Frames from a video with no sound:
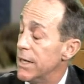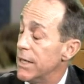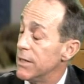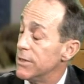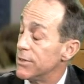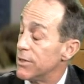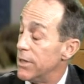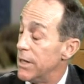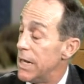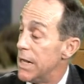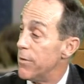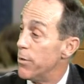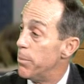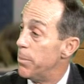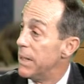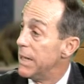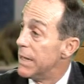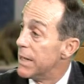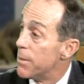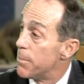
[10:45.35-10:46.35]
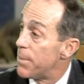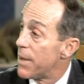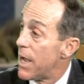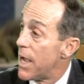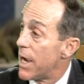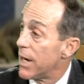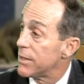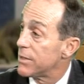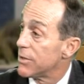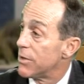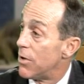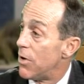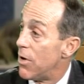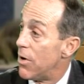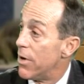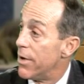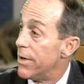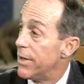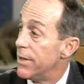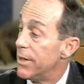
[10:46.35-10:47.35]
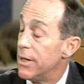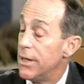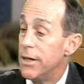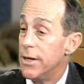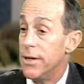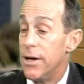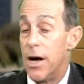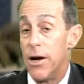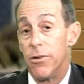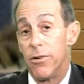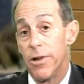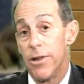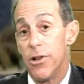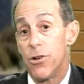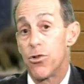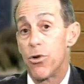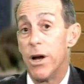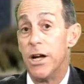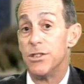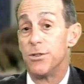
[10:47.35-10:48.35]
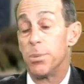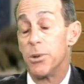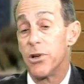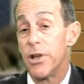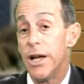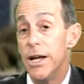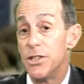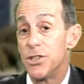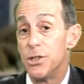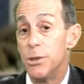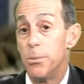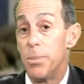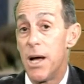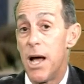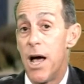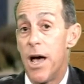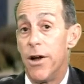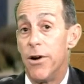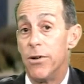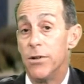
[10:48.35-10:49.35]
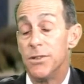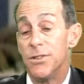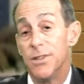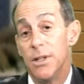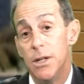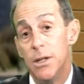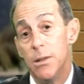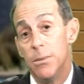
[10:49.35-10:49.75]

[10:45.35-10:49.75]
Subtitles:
It's going to have a big impact on not only the transportation patterns,